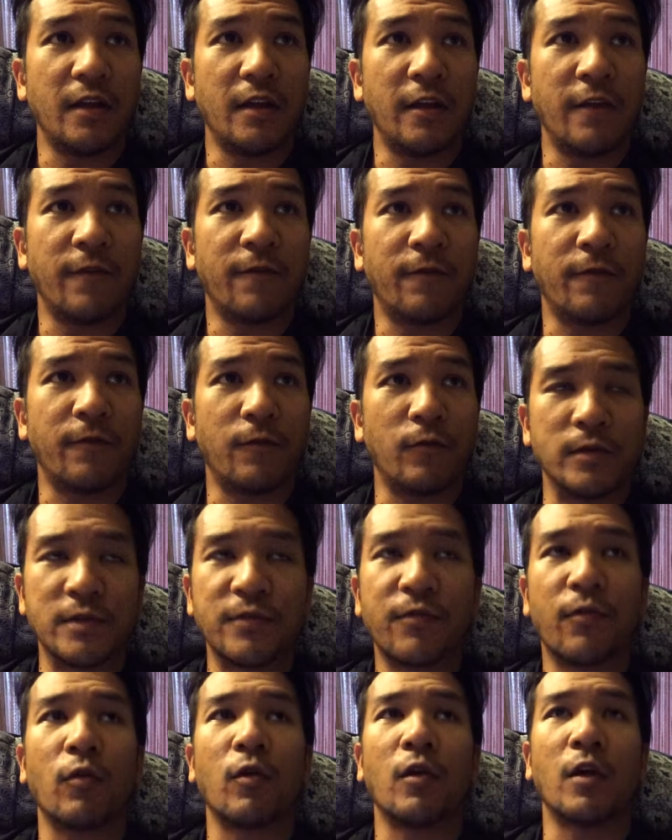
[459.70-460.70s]
if it
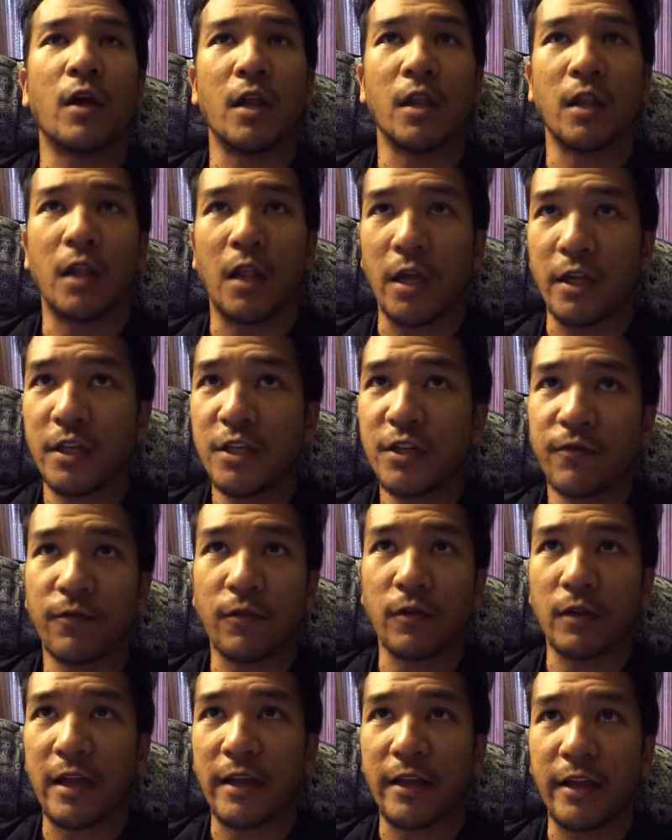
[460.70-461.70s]
was for a lunch,
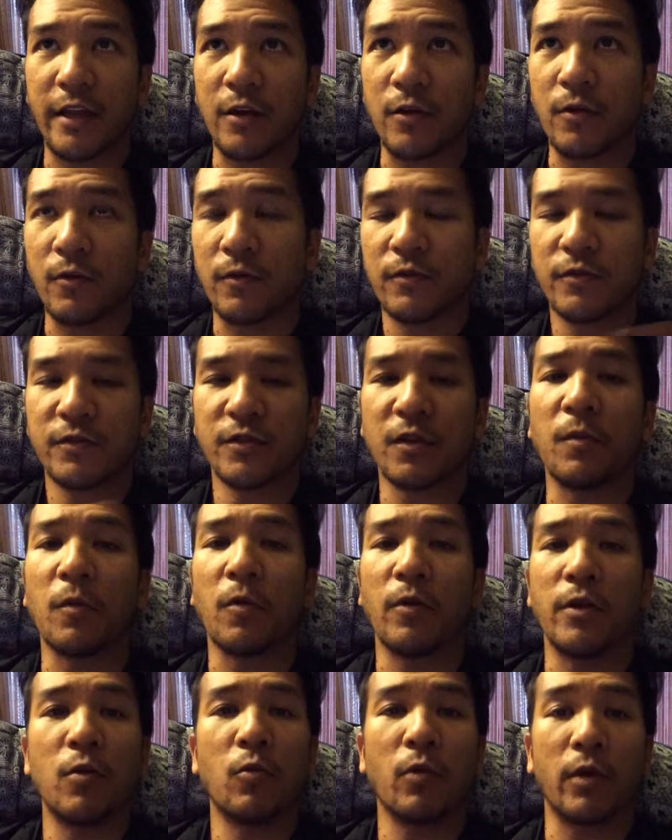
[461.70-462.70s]
for so I'm
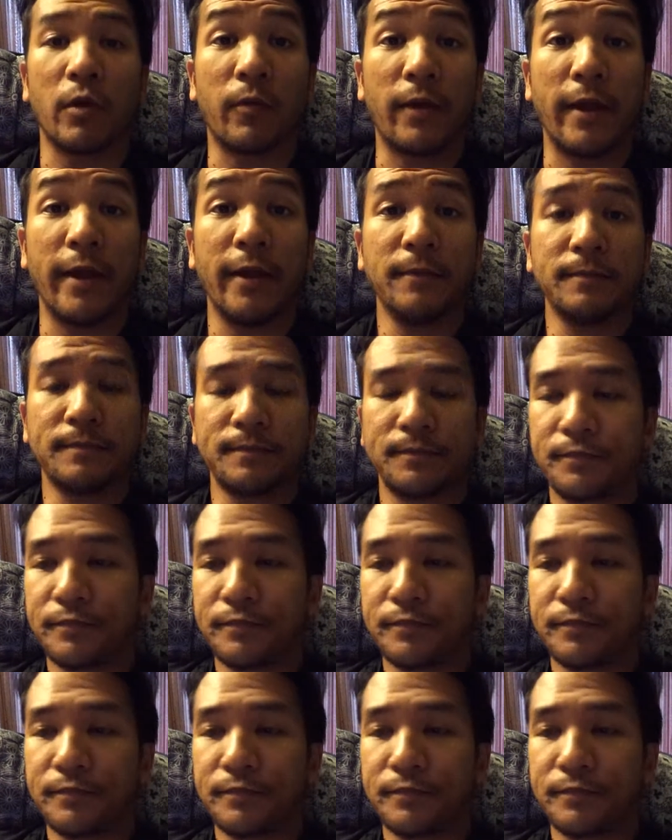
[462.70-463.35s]
going to work, right?